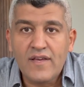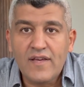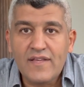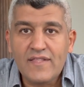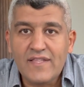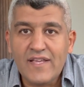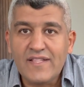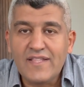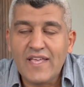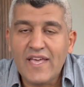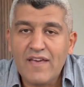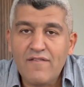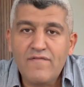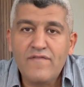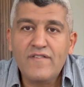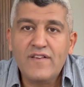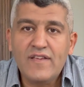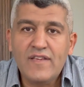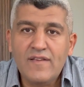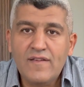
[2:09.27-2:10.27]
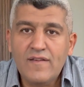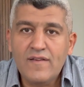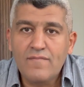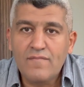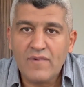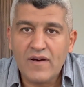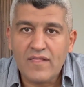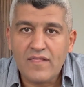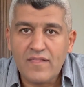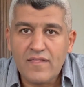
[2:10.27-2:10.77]
that every
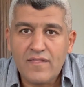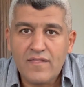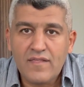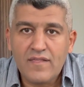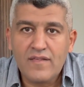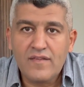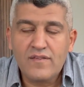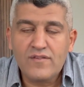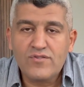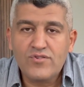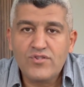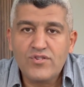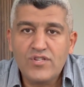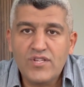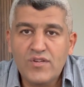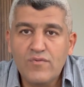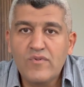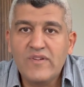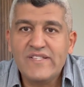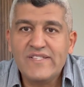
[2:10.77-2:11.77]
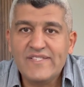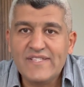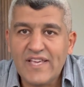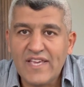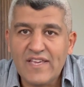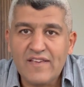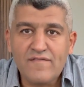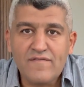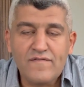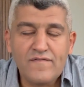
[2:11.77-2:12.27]
month she will
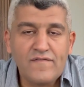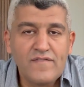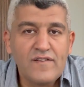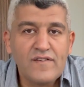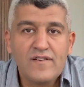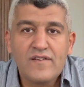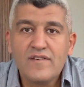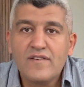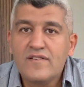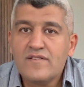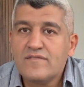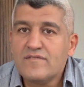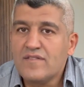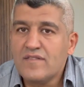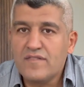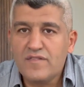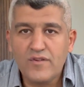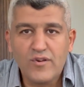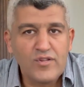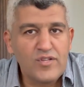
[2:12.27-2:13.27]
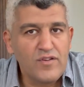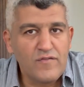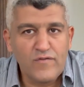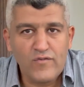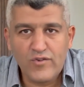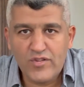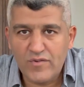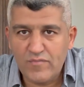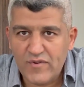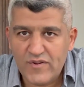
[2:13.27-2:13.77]
save the
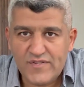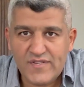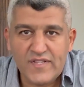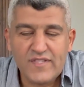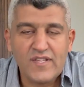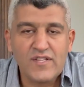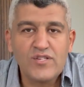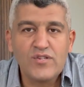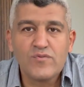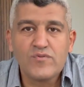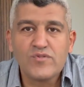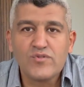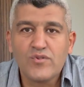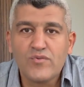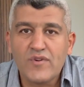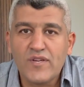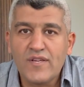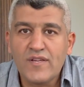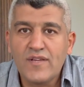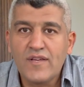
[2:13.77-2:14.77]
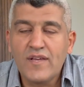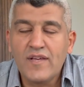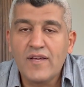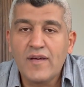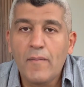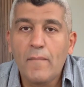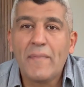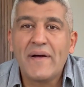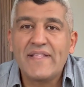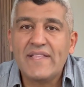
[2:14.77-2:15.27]
30-40% that she was doing,
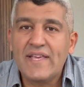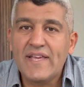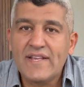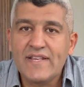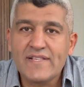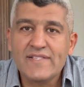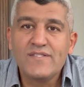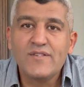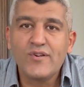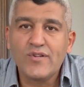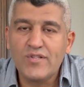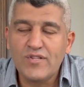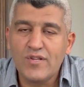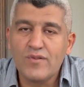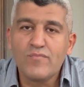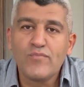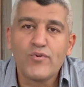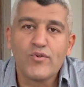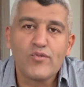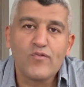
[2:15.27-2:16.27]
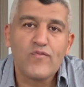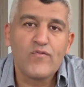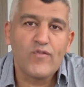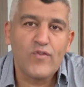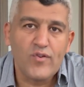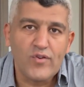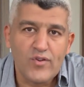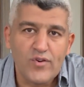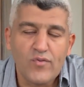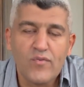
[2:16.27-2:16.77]
but in a certain
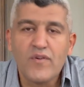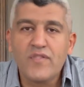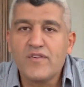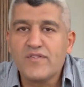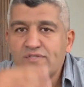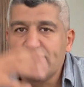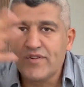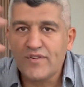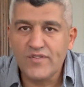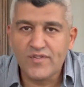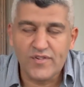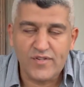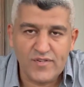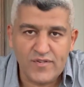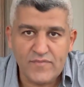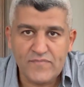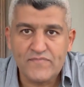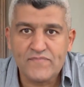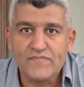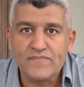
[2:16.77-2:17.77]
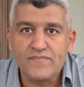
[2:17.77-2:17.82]
portfolio with a certain